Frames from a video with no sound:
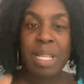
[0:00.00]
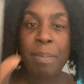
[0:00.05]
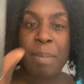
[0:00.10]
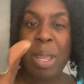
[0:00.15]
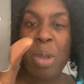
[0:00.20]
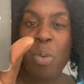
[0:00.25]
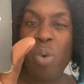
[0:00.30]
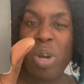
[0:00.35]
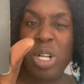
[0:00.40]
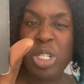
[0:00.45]
They
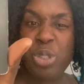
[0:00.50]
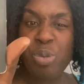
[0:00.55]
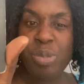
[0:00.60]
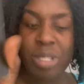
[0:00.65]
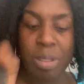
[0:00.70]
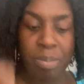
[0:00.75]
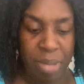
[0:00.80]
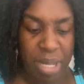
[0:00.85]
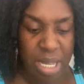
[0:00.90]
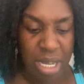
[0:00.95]
may want you
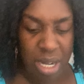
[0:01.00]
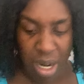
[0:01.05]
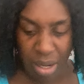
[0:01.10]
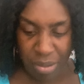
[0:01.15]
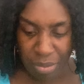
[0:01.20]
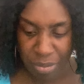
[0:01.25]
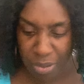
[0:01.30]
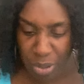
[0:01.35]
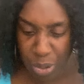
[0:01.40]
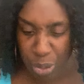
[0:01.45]
to be
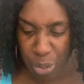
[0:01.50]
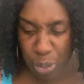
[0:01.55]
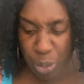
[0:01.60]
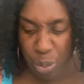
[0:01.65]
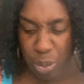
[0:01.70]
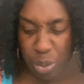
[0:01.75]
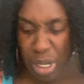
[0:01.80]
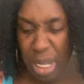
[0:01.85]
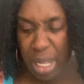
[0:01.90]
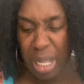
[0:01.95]

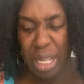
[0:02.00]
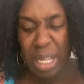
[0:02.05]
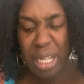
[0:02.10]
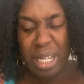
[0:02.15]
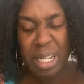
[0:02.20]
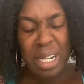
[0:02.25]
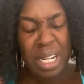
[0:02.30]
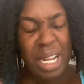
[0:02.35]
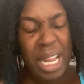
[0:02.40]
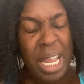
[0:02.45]
confused.
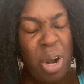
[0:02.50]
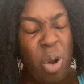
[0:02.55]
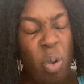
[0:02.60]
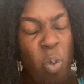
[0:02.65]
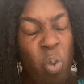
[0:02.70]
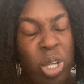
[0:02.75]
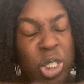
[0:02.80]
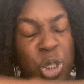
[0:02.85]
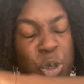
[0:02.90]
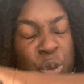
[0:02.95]
They
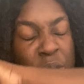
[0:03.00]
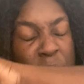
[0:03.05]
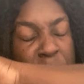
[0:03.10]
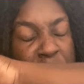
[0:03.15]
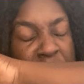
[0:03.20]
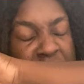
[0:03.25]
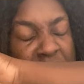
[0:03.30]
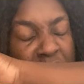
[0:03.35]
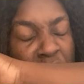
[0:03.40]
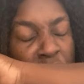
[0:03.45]
don't want you to
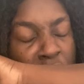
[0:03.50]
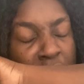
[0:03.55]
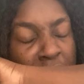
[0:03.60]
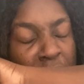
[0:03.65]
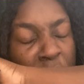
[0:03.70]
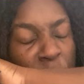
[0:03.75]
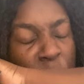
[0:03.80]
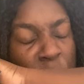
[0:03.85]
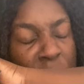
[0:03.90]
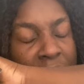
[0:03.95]
be
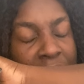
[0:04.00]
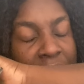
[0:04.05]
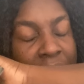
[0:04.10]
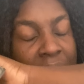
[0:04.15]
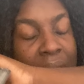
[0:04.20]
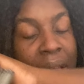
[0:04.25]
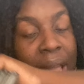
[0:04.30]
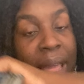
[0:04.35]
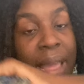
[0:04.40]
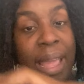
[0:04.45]
around
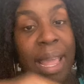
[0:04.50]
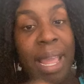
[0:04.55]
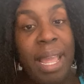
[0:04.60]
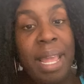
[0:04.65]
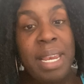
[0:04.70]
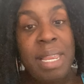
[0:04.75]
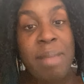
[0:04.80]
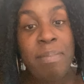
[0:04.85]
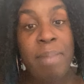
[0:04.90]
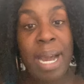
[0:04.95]

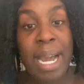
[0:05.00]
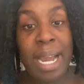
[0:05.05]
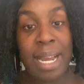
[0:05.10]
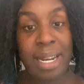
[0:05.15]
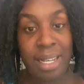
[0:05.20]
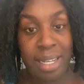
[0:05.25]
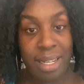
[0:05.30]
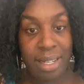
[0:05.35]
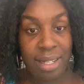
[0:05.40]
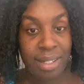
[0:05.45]

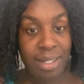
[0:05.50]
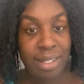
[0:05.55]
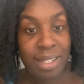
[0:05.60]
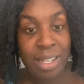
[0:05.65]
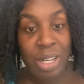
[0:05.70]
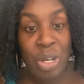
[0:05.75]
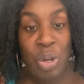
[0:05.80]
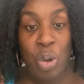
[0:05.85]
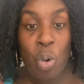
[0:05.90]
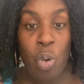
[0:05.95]
anybody,
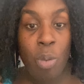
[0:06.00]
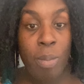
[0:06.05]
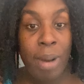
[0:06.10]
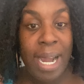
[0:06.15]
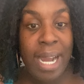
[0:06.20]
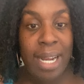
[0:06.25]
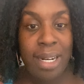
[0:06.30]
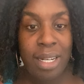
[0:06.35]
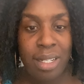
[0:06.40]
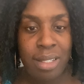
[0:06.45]

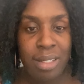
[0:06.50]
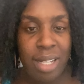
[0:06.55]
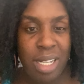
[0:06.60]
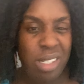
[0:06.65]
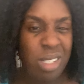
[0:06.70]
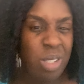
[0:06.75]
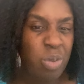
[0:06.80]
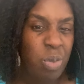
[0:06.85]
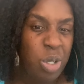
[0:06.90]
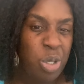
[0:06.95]
nobody. They
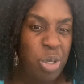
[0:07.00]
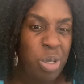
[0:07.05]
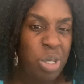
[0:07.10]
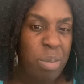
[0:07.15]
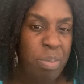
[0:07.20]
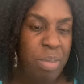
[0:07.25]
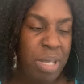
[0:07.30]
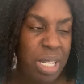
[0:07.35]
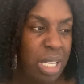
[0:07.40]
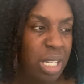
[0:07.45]
just want you to
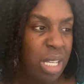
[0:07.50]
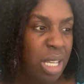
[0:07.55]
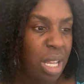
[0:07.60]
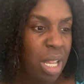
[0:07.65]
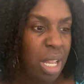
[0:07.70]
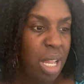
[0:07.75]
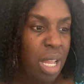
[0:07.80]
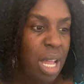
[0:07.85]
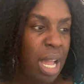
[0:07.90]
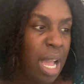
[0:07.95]
be
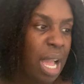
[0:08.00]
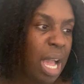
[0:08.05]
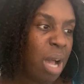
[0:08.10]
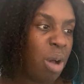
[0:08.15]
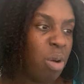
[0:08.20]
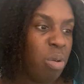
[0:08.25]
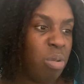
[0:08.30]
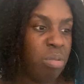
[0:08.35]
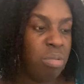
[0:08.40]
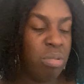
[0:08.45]

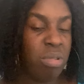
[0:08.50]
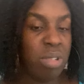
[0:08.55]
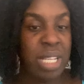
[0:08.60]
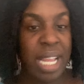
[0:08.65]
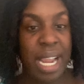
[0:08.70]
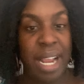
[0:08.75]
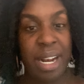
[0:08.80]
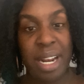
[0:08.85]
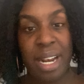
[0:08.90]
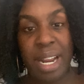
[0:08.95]
out,
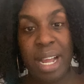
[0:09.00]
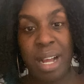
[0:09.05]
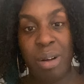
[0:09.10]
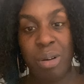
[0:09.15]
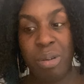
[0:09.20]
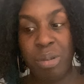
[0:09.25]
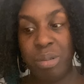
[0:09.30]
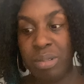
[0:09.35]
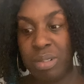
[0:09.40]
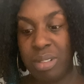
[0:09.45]
down and
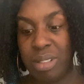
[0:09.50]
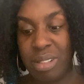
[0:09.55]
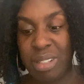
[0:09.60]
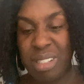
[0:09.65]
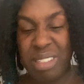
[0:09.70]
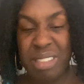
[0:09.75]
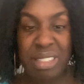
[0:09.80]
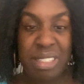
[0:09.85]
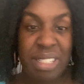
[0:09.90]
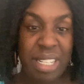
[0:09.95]
out,
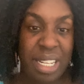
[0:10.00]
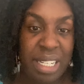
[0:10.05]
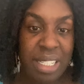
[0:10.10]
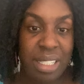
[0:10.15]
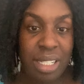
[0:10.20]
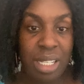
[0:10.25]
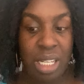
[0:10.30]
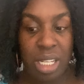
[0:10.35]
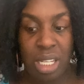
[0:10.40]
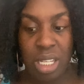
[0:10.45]

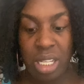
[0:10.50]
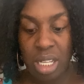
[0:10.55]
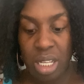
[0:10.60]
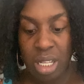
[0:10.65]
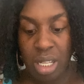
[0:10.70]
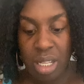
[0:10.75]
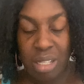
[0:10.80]
sickly,